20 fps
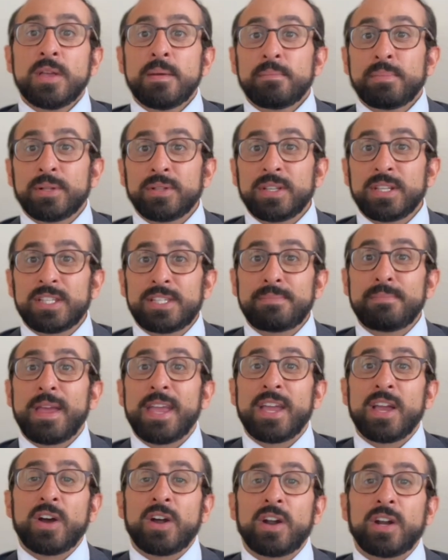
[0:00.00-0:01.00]
police
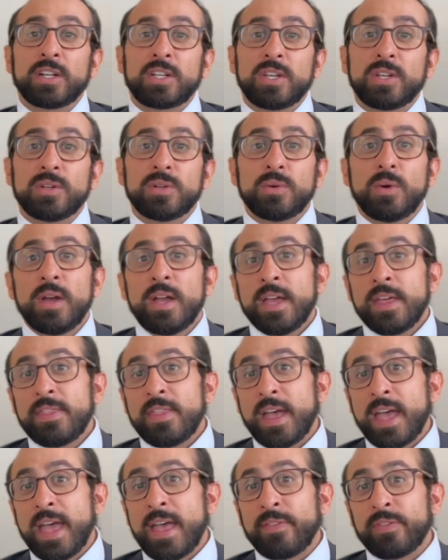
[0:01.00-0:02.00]
may argue
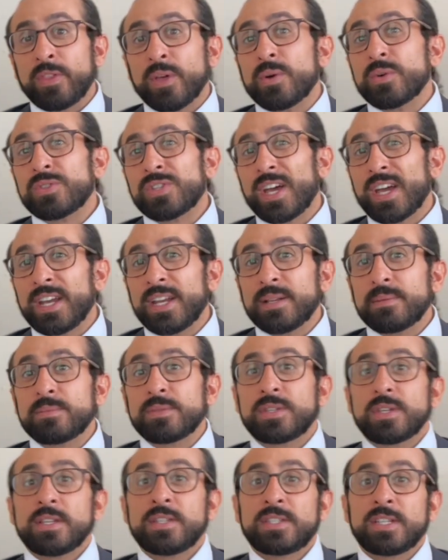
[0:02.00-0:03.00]
that those
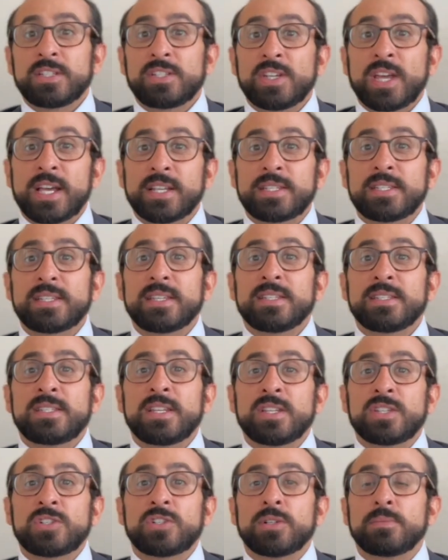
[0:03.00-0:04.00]
items suggest
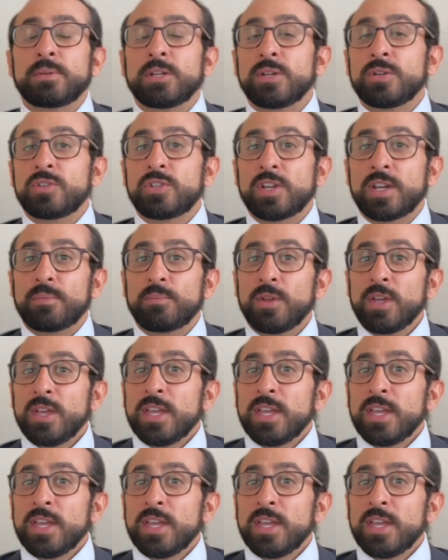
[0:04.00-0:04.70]
distribution.